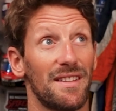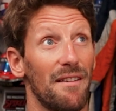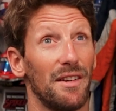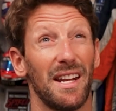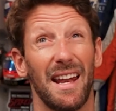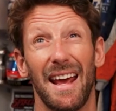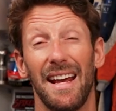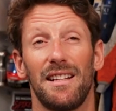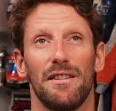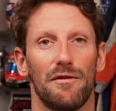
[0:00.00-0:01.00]
7 and
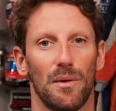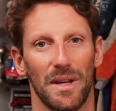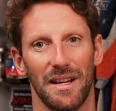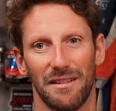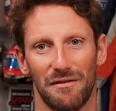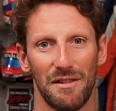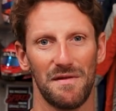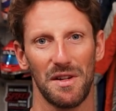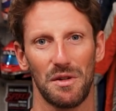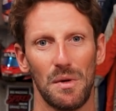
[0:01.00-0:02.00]
8 in 48 and
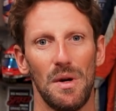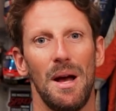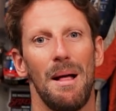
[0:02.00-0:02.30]
52,